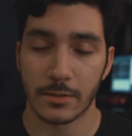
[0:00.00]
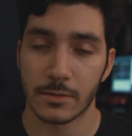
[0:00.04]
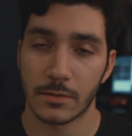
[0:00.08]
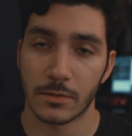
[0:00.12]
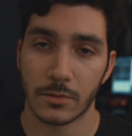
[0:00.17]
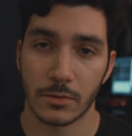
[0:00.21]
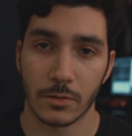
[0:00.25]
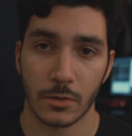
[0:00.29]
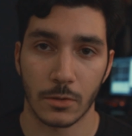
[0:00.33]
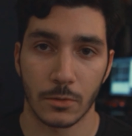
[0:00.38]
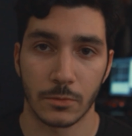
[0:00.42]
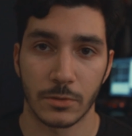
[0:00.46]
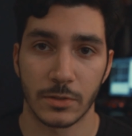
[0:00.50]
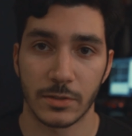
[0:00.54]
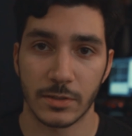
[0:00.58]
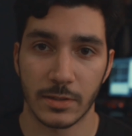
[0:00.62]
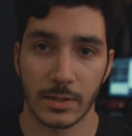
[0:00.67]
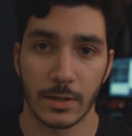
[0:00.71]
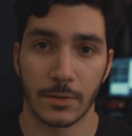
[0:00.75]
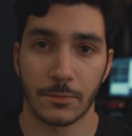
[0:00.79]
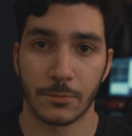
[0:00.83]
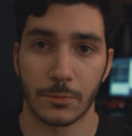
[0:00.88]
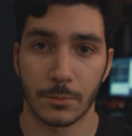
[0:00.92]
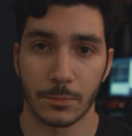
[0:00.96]
So
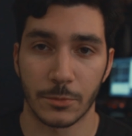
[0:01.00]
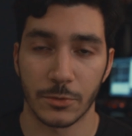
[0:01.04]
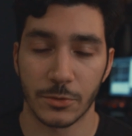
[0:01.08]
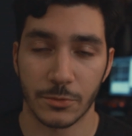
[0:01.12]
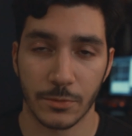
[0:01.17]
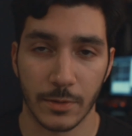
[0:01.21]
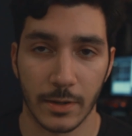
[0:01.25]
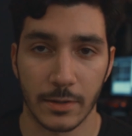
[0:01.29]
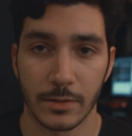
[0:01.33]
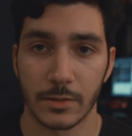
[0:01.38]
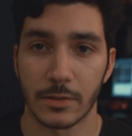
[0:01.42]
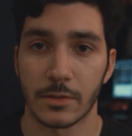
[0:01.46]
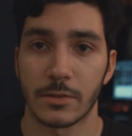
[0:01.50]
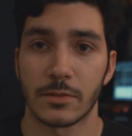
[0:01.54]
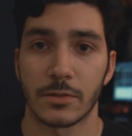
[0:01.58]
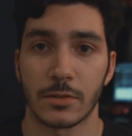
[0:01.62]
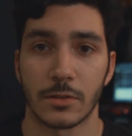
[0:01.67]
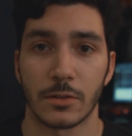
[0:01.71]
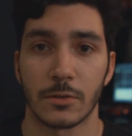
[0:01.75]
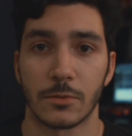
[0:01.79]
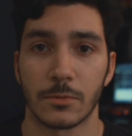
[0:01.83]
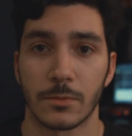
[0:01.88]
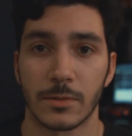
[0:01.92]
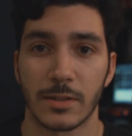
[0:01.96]
disconnect from your surroundings,
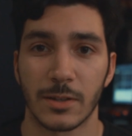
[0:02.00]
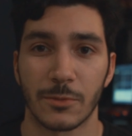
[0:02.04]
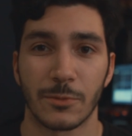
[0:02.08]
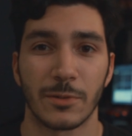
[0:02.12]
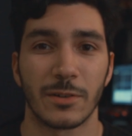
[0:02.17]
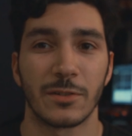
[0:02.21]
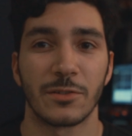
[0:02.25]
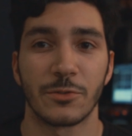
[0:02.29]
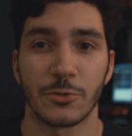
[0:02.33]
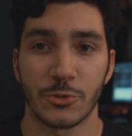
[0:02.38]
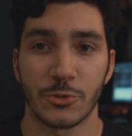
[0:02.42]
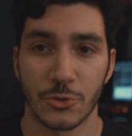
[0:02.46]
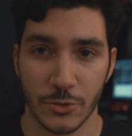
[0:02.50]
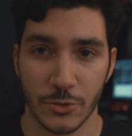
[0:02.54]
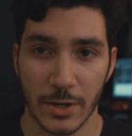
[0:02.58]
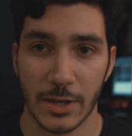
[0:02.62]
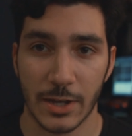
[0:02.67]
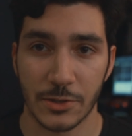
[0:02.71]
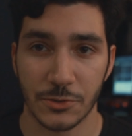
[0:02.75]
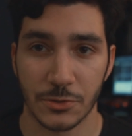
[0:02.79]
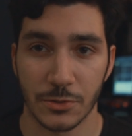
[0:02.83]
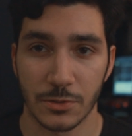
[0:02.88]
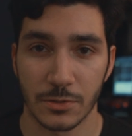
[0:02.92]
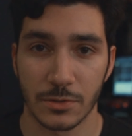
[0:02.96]
get rid of
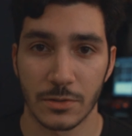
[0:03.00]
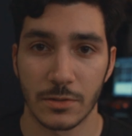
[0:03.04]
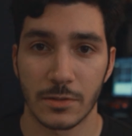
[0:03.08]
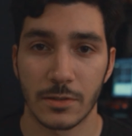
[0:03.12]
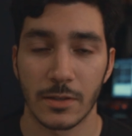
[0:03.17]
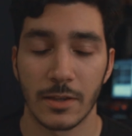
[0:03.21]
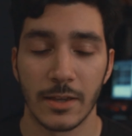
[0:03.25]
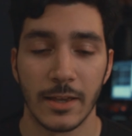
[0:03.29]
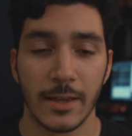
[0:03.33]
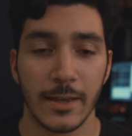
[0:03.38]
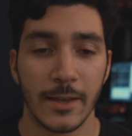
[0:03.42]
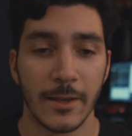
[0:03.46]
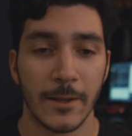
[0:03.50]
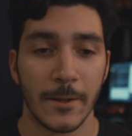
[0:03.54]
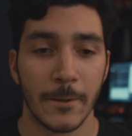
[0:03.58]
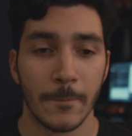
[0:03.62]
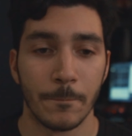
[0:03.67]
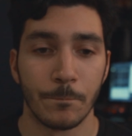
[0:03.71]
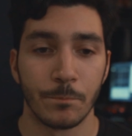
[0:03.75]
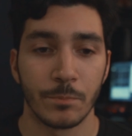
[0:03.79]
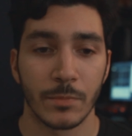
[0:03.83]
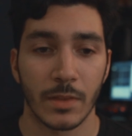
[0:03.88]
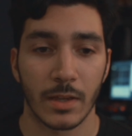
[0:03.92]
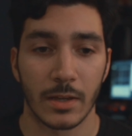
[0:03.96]
distractions
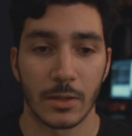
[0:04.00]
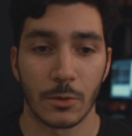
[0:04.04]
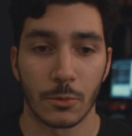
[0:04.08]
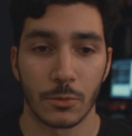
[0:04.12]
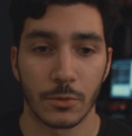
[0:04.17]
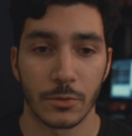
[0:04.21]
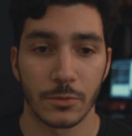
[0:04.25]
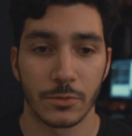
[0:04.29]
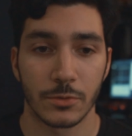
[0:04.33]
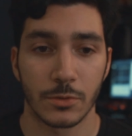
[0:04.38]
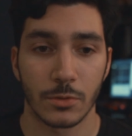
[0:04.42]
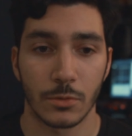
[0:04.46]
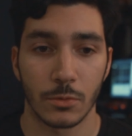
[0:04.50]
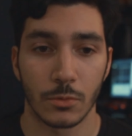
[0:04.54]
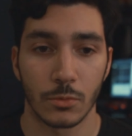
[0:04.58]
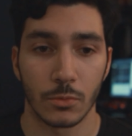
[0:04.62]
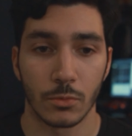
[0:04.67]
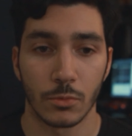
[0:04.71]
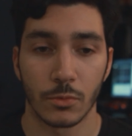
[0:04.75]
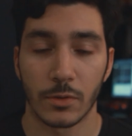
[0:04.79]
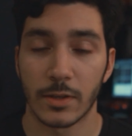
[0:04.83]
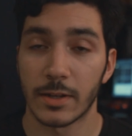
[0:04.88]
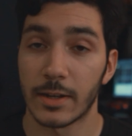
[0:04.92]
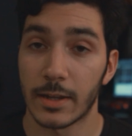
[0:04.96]
in order
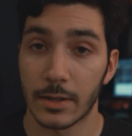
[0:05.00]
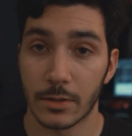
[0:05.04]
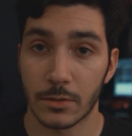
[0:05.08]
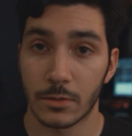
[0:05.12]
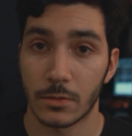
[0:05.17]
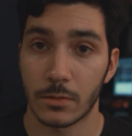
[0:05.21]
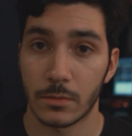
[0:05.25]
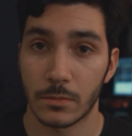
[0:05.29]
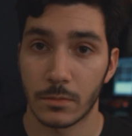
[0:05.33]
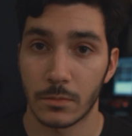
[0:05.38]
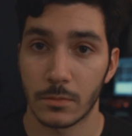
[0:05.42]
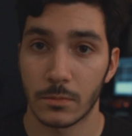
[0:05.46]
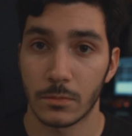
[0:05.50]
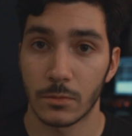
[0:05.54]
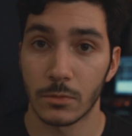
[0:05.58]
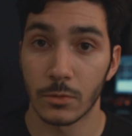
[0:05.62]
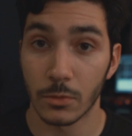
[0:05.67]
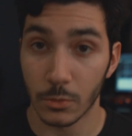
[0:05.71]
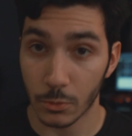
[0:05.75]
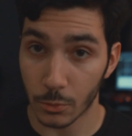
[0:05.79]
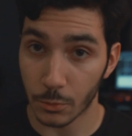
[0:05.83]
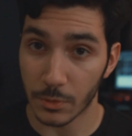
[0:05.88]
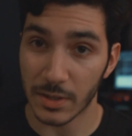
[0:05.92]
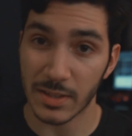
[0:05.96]
to connect you